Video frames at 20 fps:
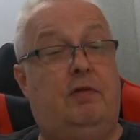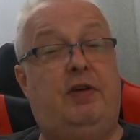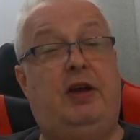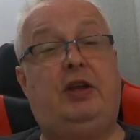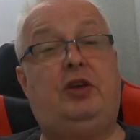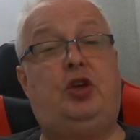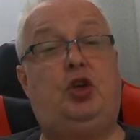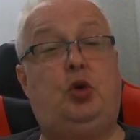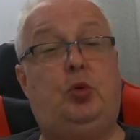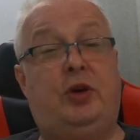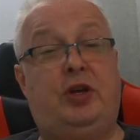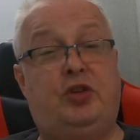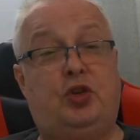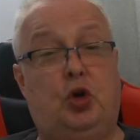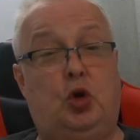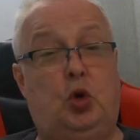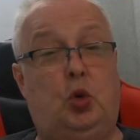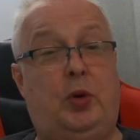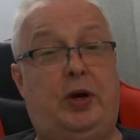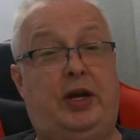Thank you, as
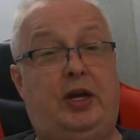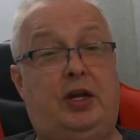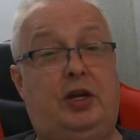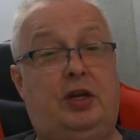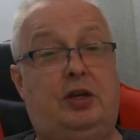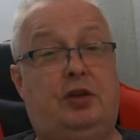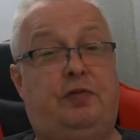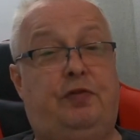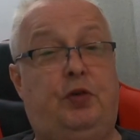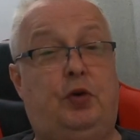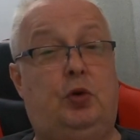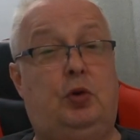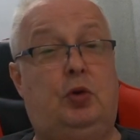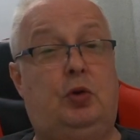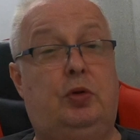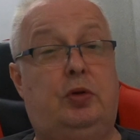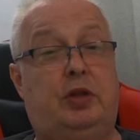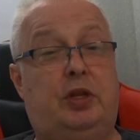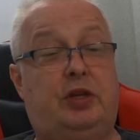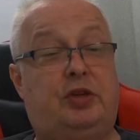always,
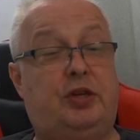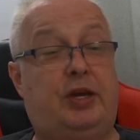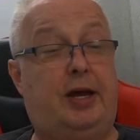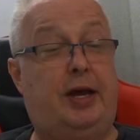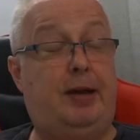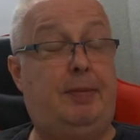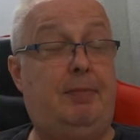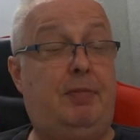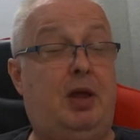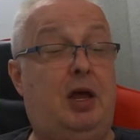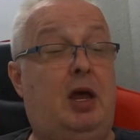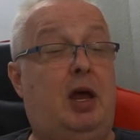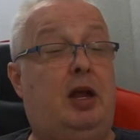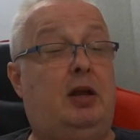for the time.